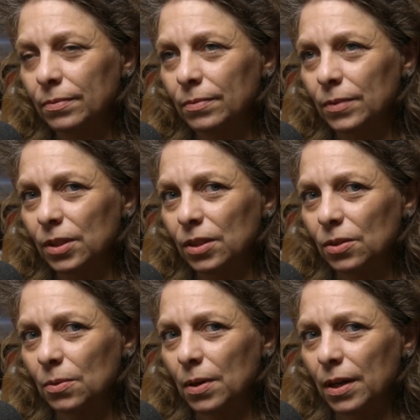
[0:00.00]
which is
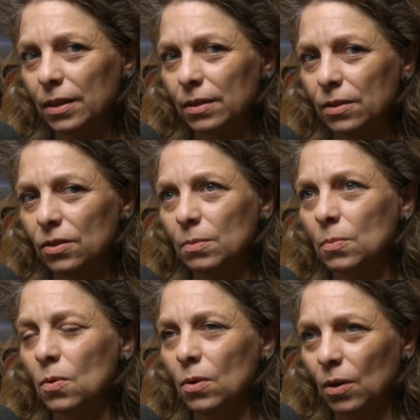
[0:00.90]
quite
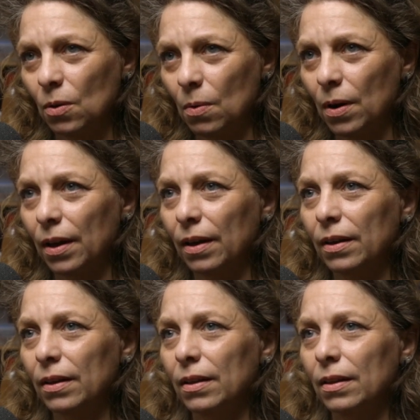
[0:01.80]
small and quiet,
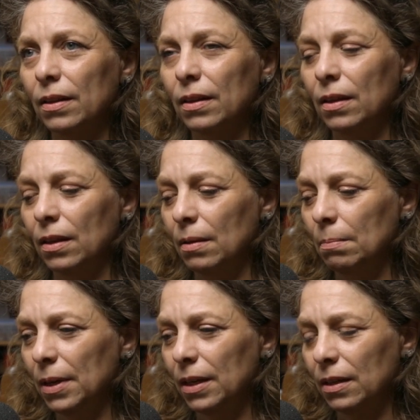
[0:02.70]

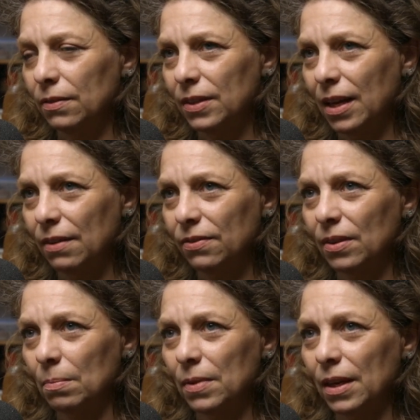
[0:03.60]
big enough to have
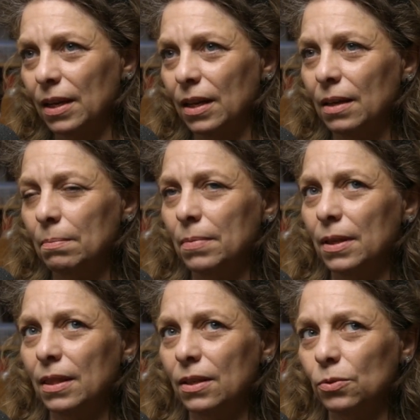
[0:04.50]
something in it,
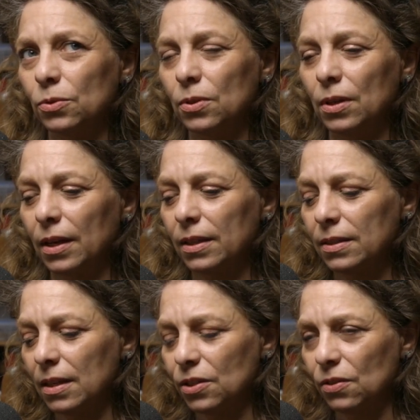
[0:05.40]
but there's also like a
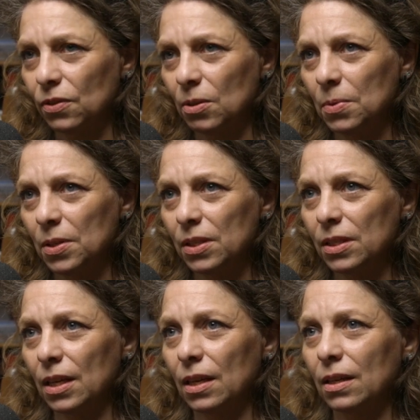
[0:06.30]
sense of
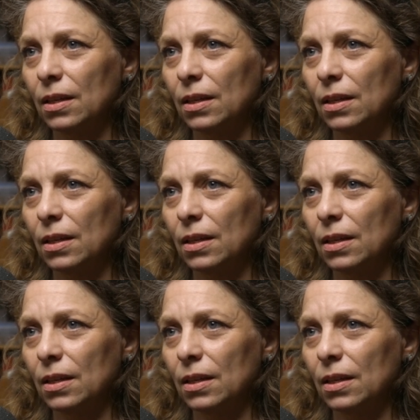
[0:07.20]
community.